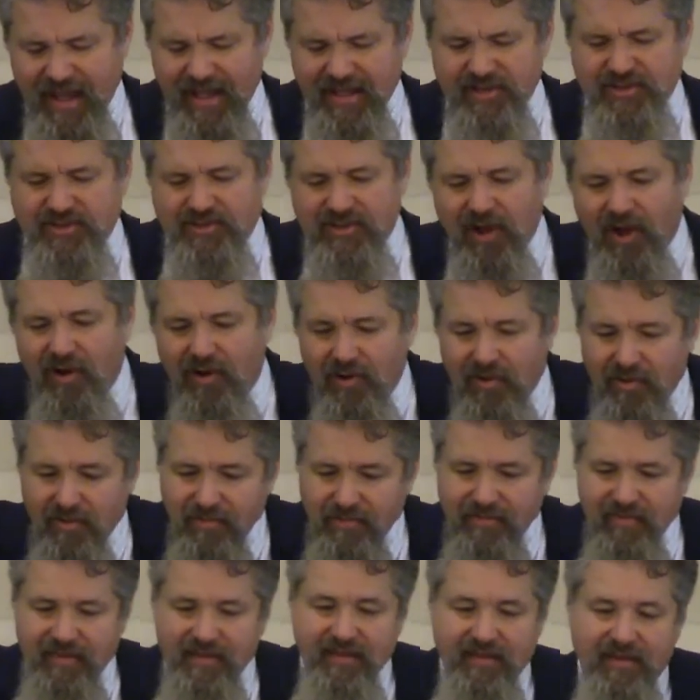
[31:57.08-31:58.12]
And
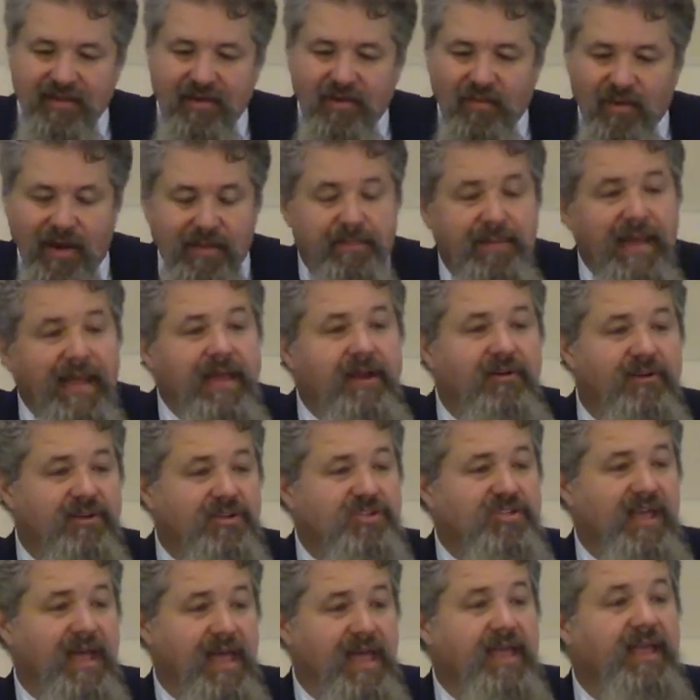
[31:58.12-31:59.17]
so, what Peter
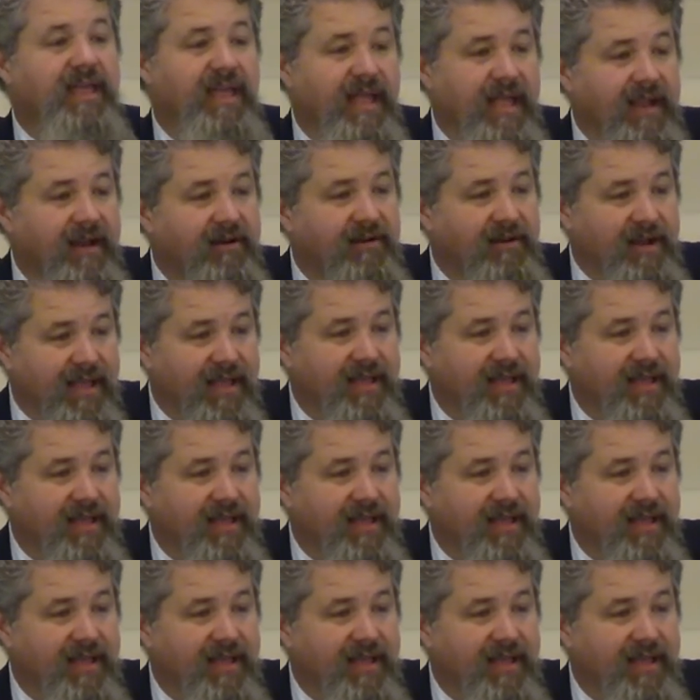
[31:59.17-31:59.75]
is saying here